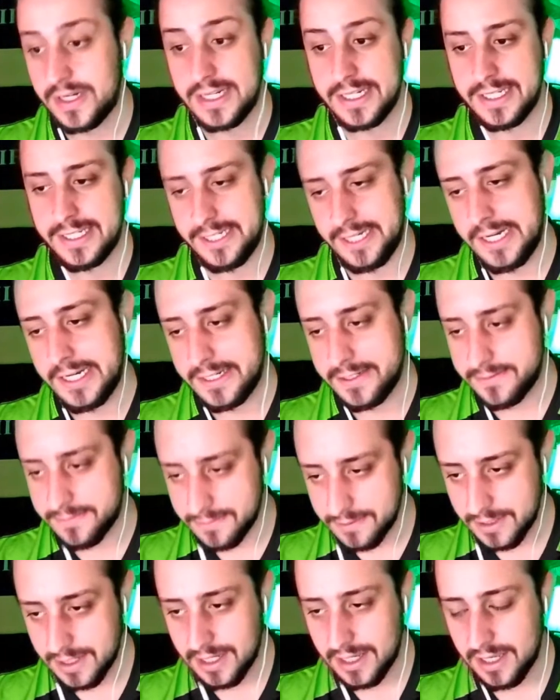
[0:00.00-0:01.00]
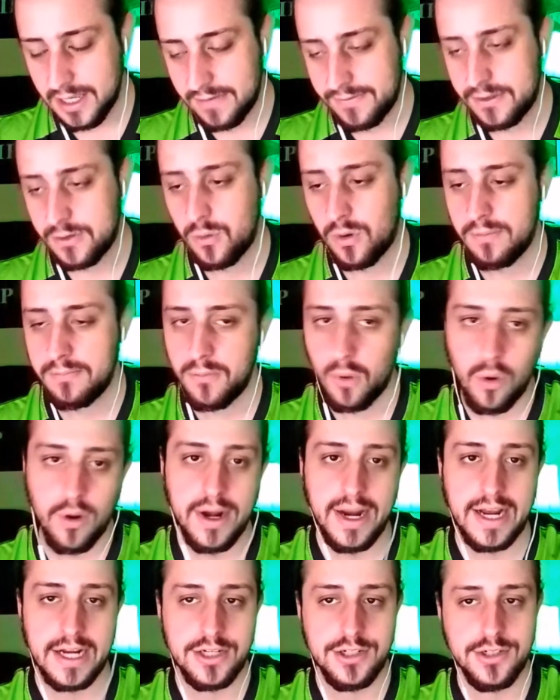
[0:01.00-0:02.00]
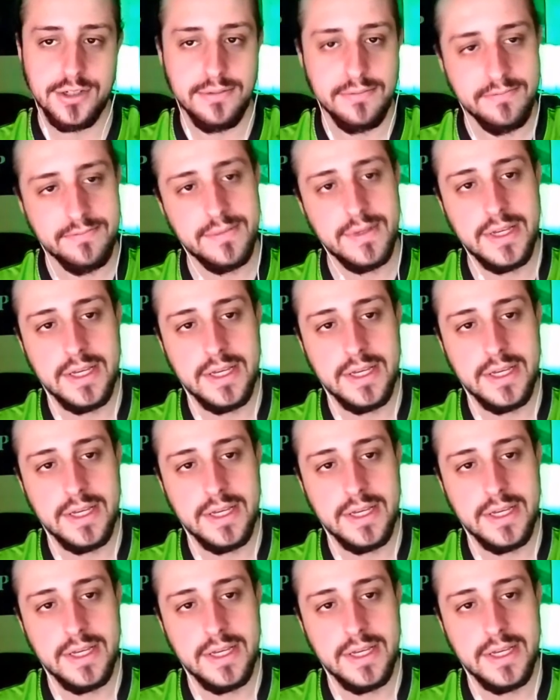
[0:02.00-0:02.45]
again if you want more action.